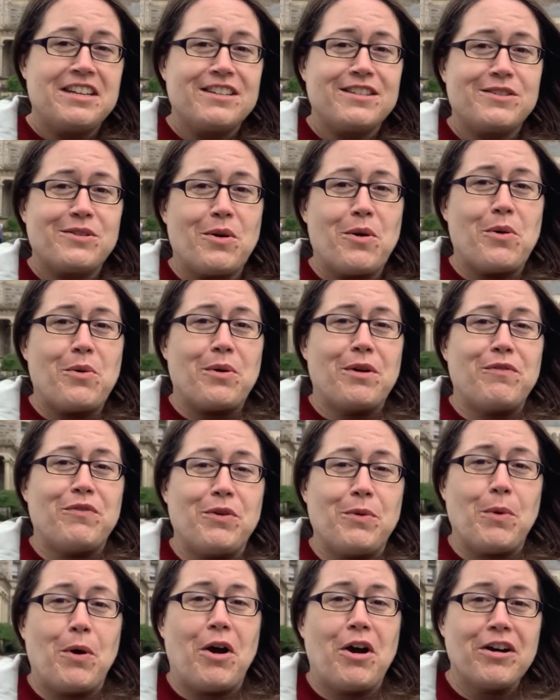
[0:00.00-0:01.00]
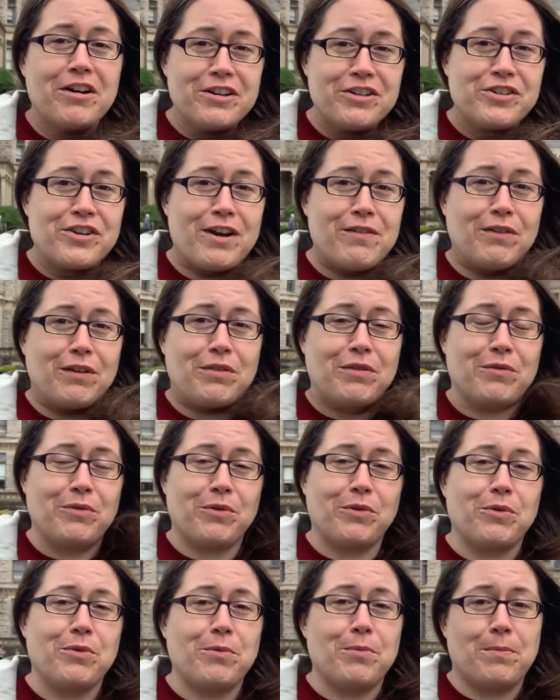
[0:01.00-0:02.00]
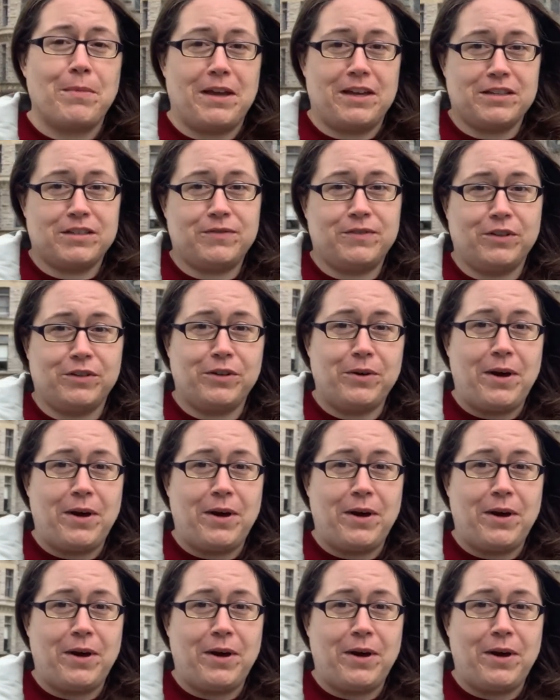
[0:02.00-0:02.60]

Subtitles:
So if you are driving through Mansfield,